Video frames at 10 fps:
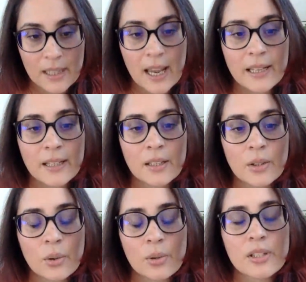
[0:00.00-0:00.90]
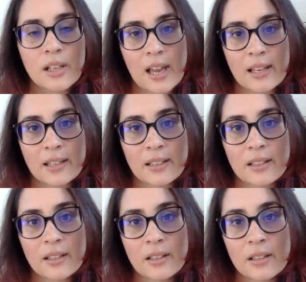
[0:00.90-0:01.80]
like calls to like,
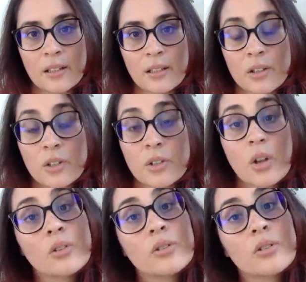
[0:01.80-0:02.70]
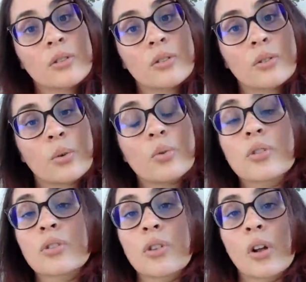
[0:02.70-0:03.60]
salt calls
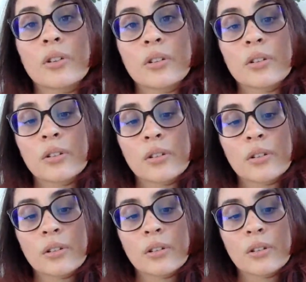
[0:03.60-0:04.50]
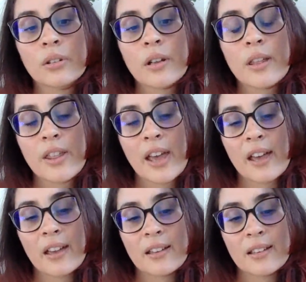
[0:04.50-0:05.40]
to salt.
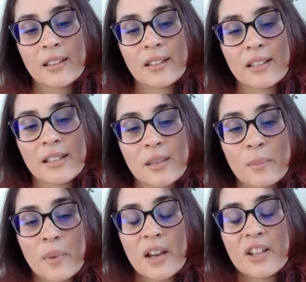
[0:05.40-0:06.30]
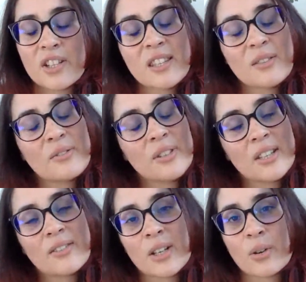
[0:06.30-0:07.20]
There, submerged in the
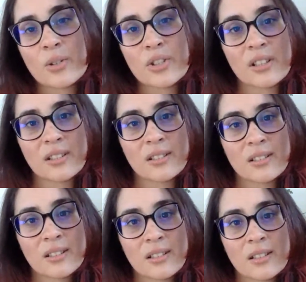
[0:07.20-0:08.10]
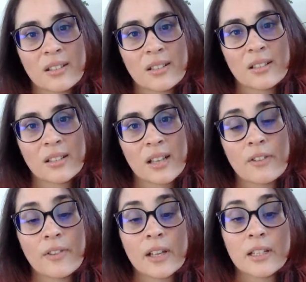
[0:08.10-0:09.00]
forgiving ocean,
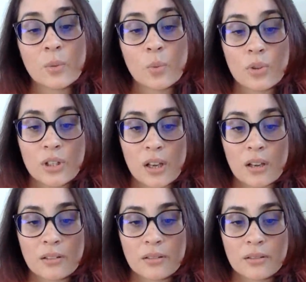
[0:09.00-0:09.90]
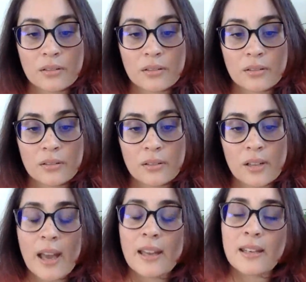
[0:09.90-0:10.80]
I find in water
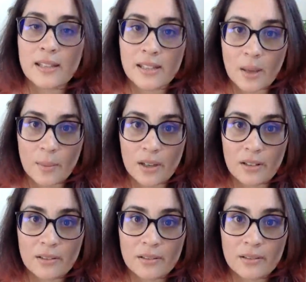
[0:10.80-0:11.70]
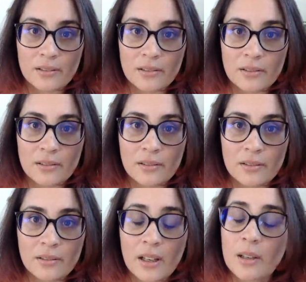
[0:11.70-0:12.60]
and in summer,
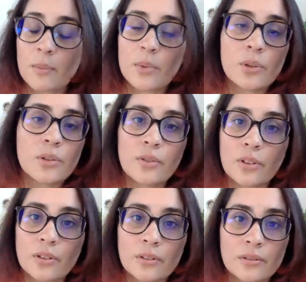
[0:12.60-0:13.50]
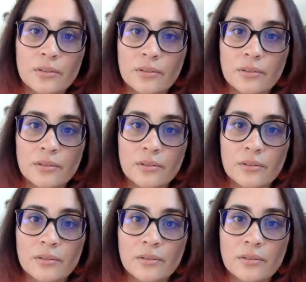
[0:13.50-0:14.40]
I am beautiful.
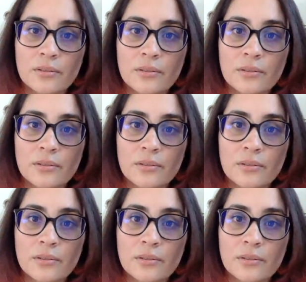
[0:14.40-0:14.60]
Hmm.